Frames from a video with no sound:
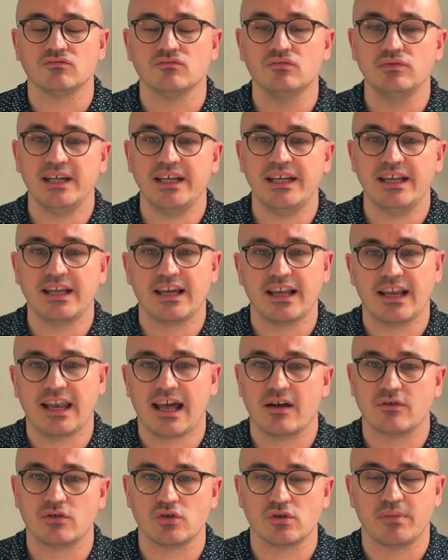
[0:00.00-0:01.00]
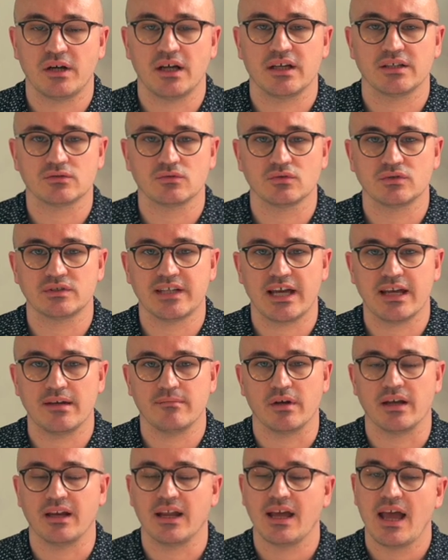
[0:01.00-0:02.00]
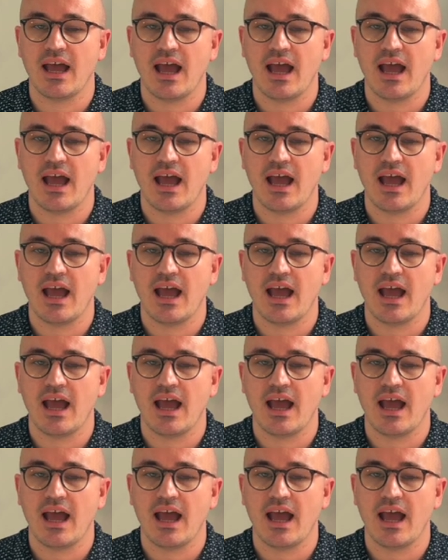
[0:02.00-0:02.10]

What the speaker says: reading aloud your personal statement.